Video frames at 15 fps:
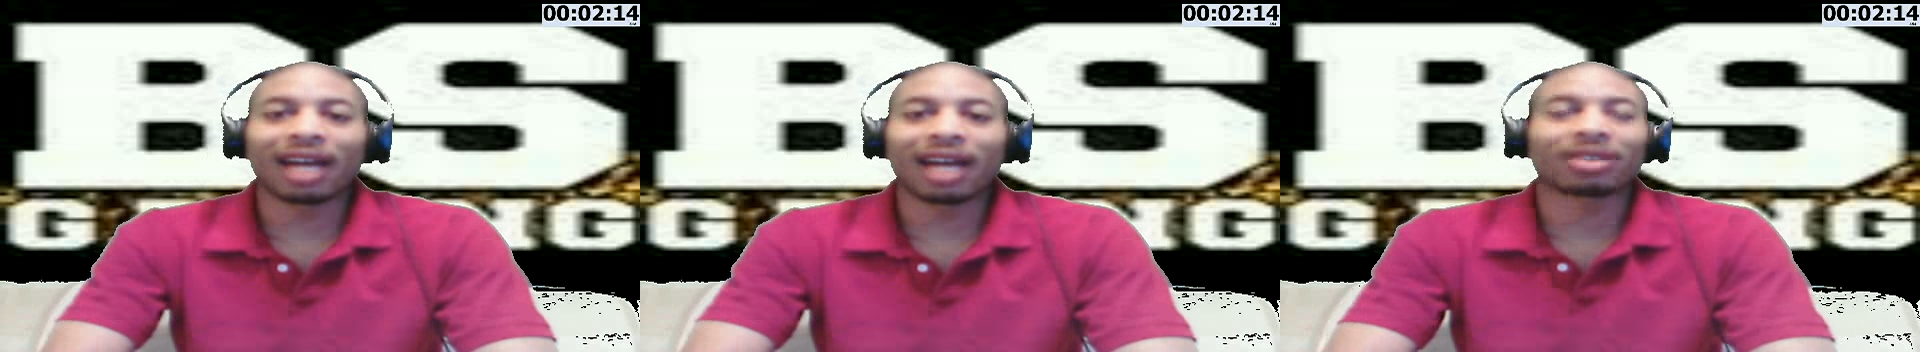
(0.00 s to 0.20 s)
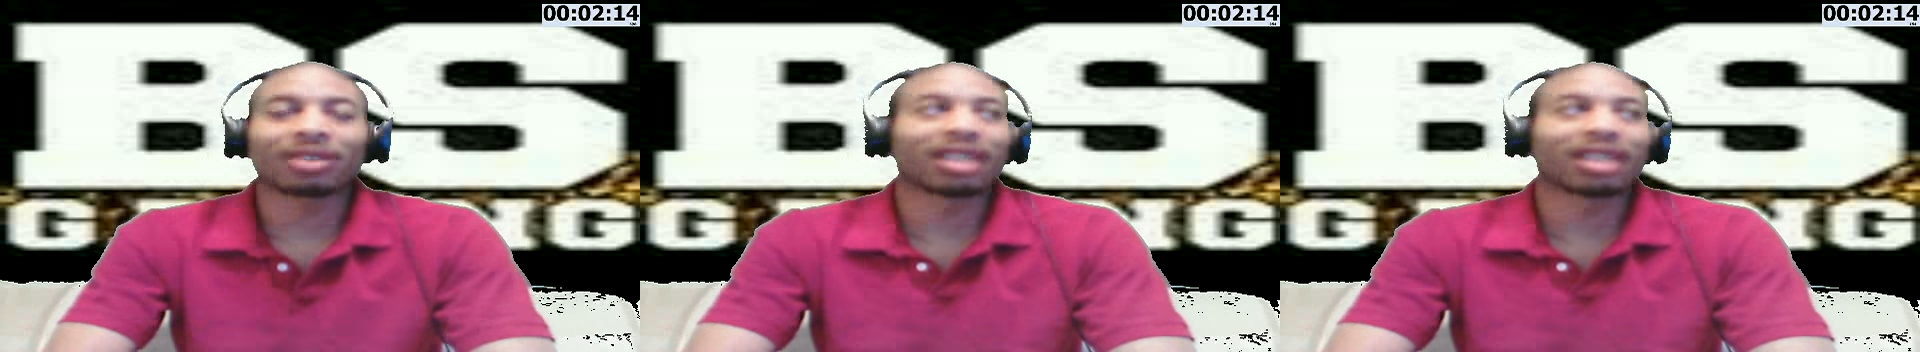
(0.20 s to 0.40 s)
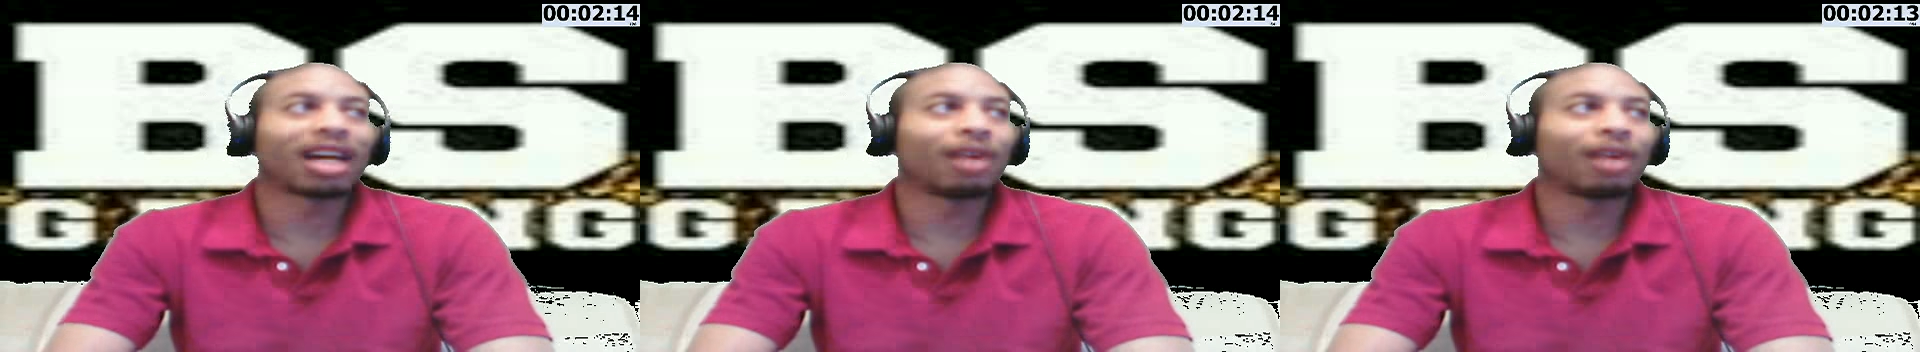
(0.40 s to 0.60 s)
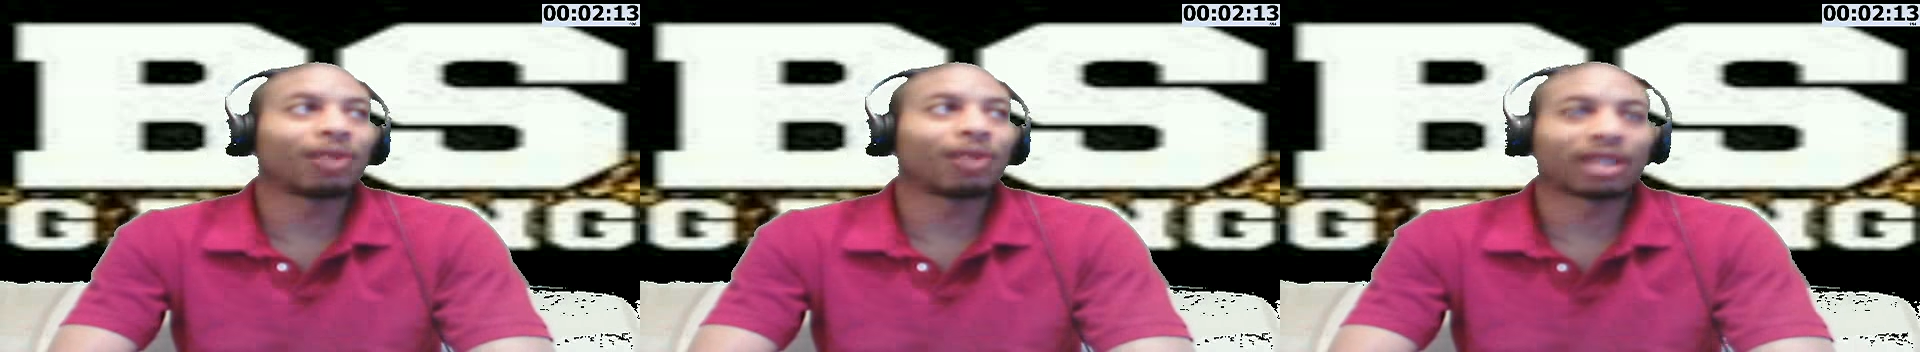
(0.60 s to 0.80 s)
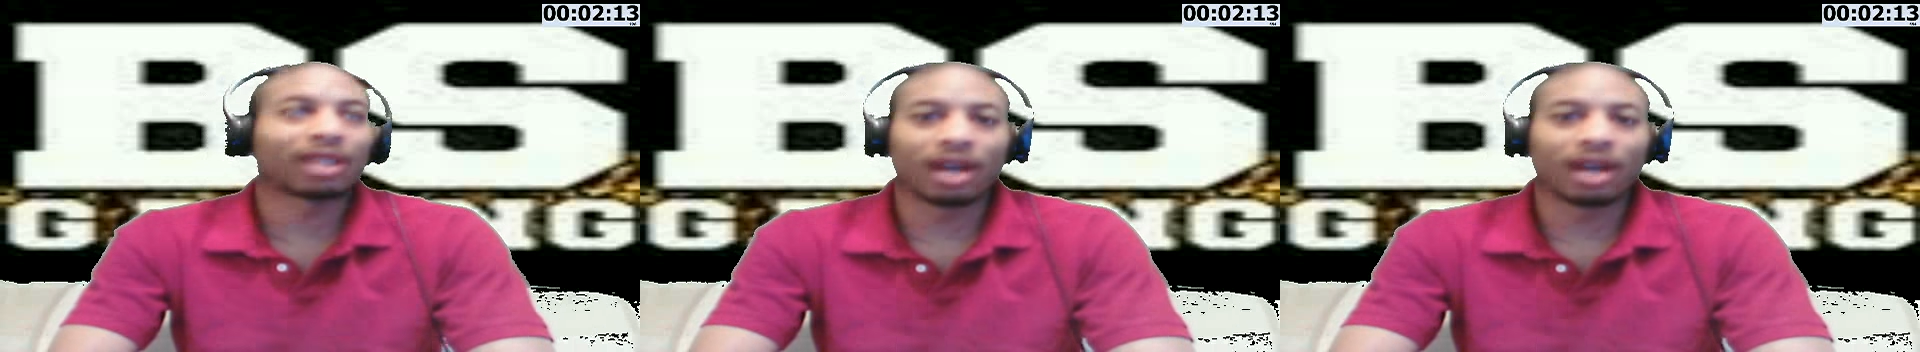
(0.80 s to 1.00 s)
outside
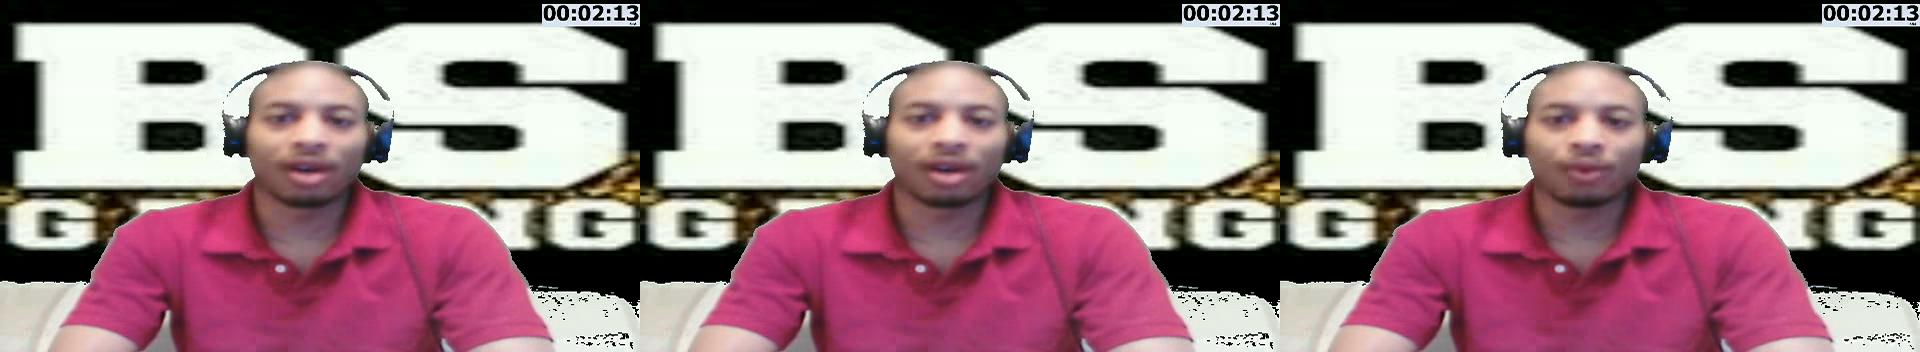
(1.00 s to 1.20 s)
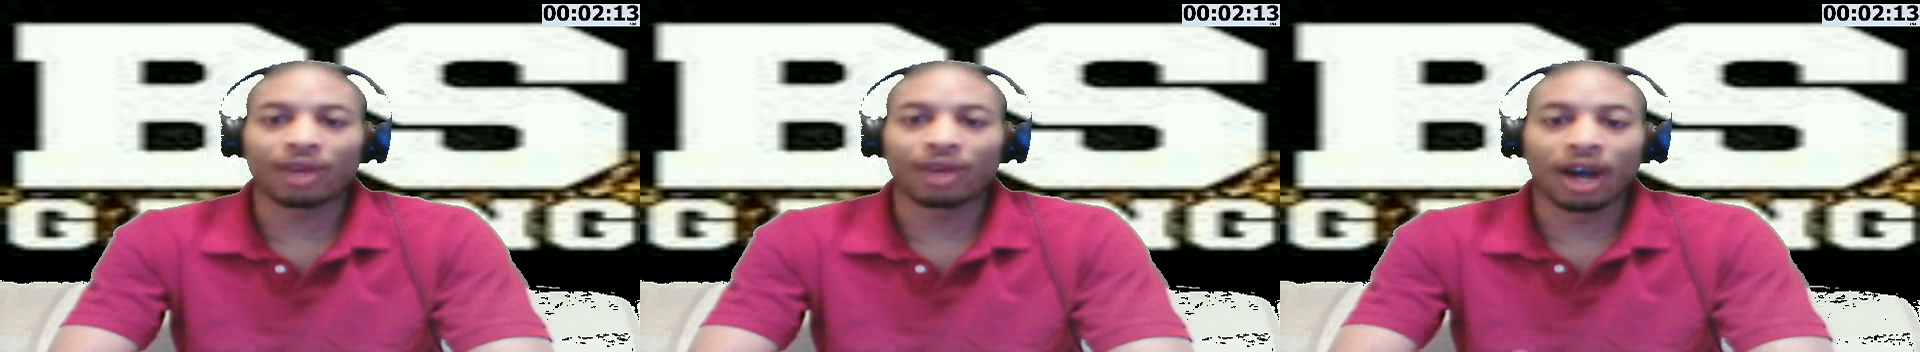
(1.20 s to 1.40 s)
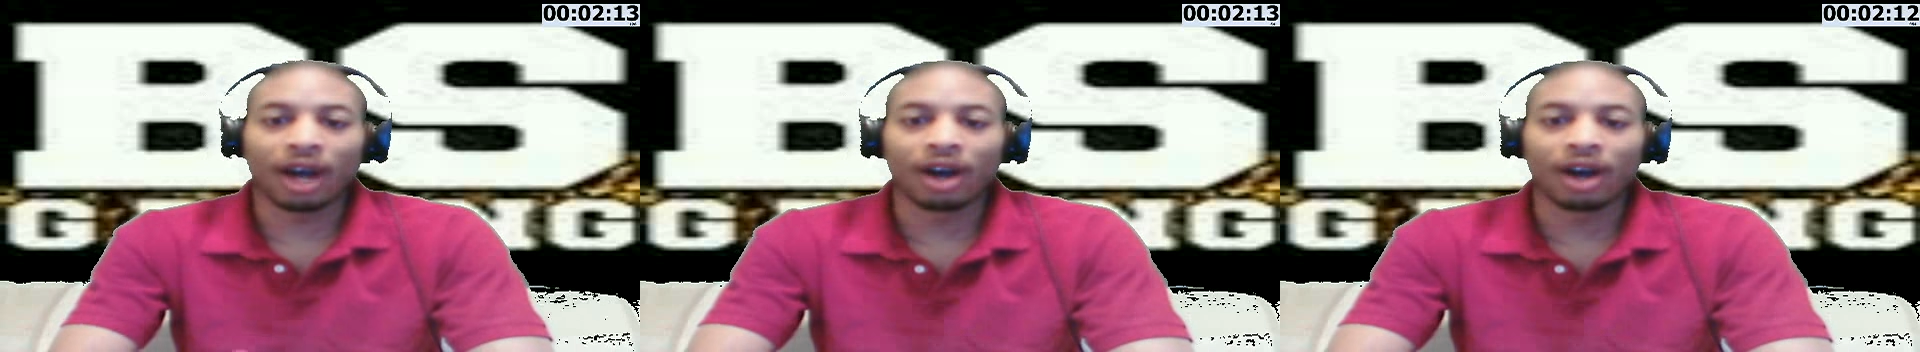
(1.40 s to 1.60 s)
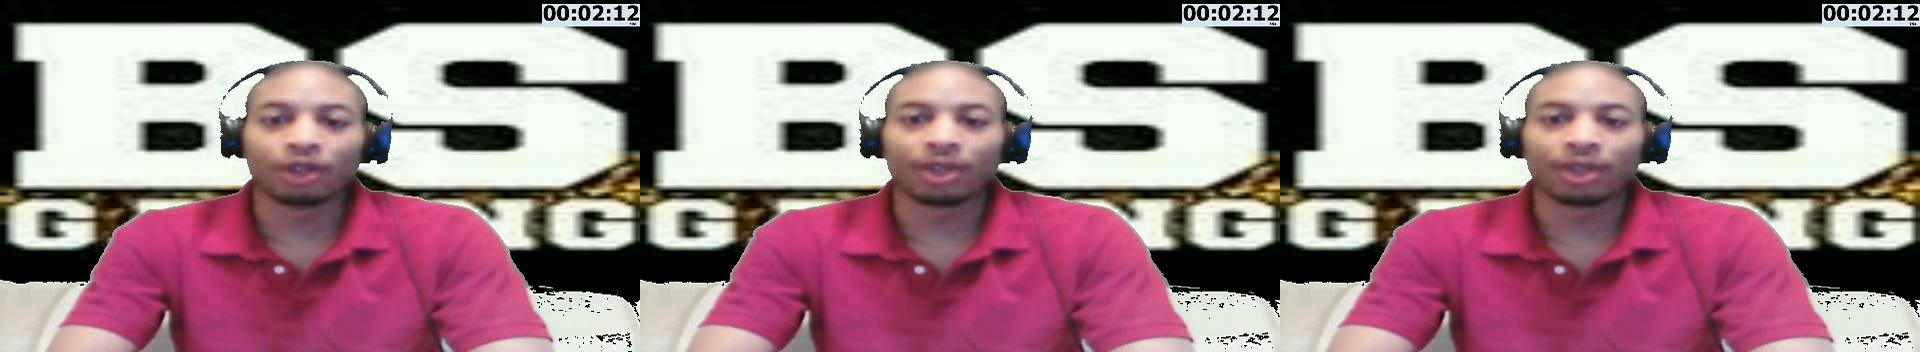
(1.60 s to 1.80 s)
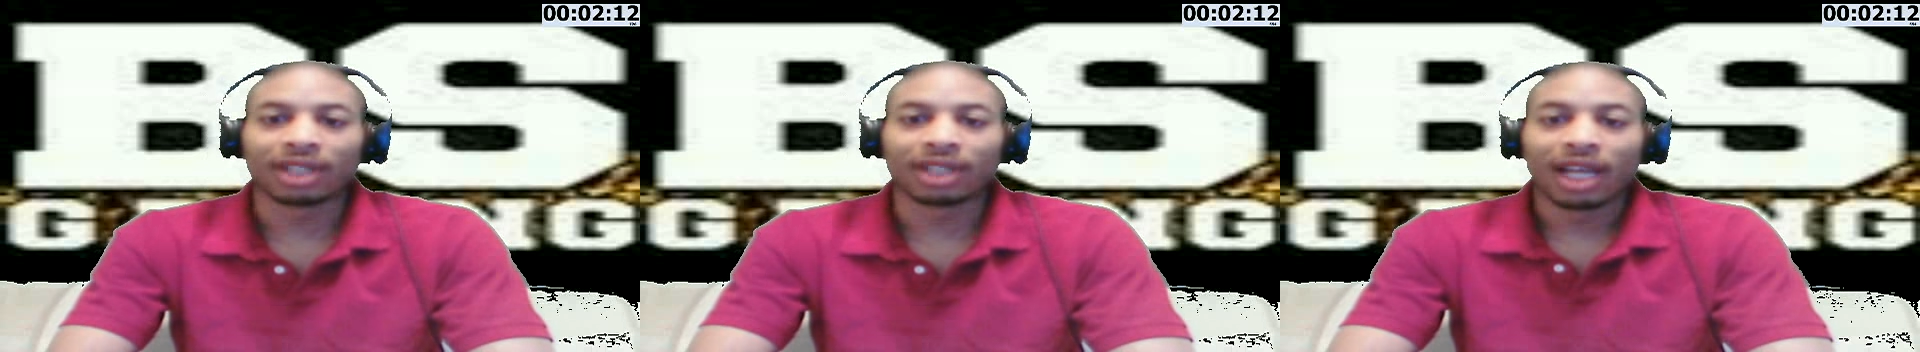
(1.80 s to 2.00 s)
with
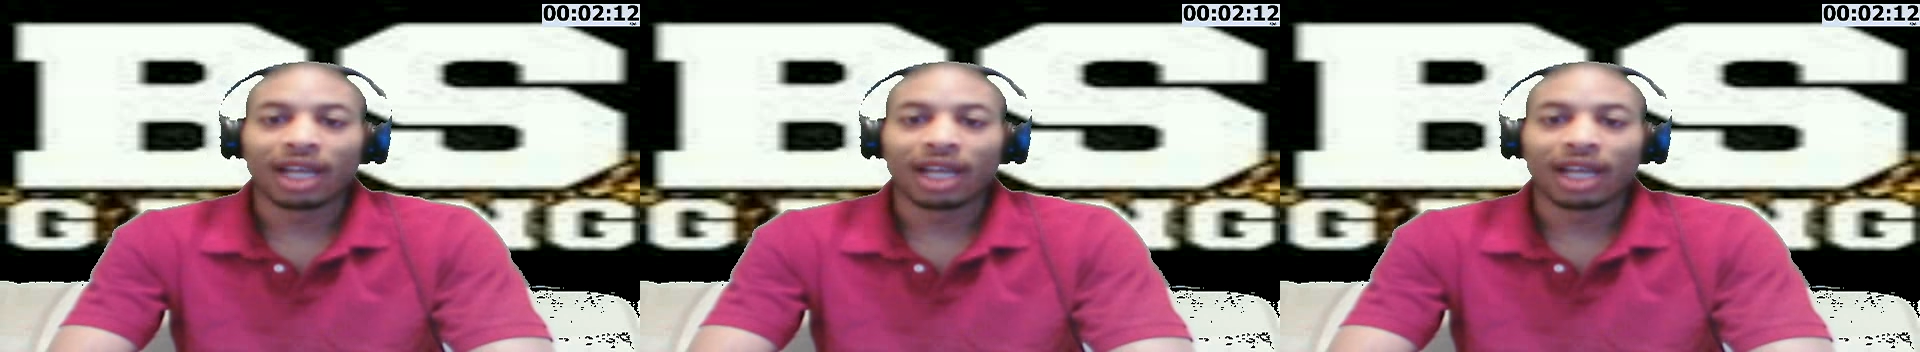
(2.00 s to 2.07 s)
Aldridge.